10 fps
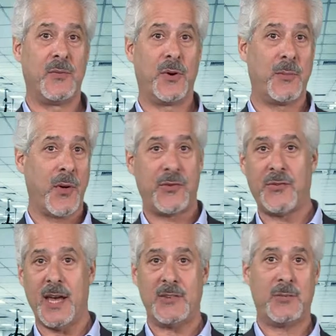where both
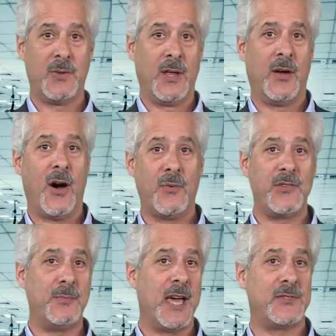sites
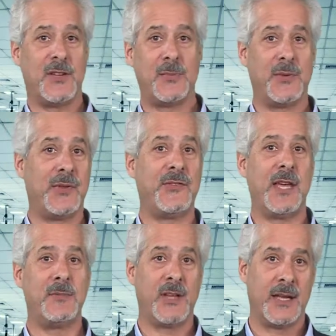always match up with the
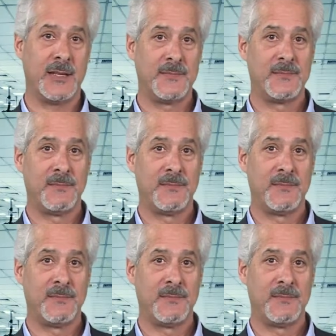same data,